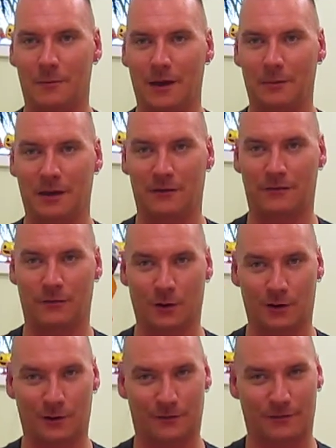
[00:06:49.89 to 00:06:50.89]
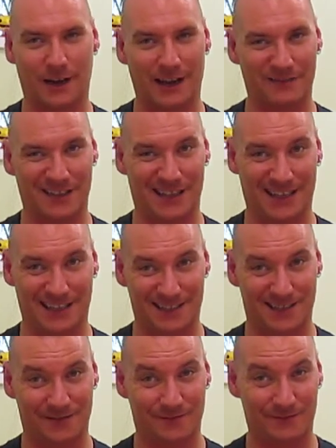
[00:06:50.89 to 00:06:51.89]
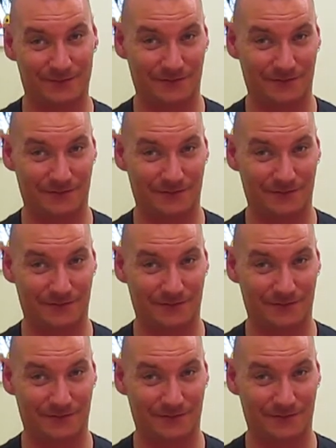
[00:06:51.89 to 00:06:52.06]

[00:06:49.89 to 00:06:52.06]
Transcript: maybe four or five of these.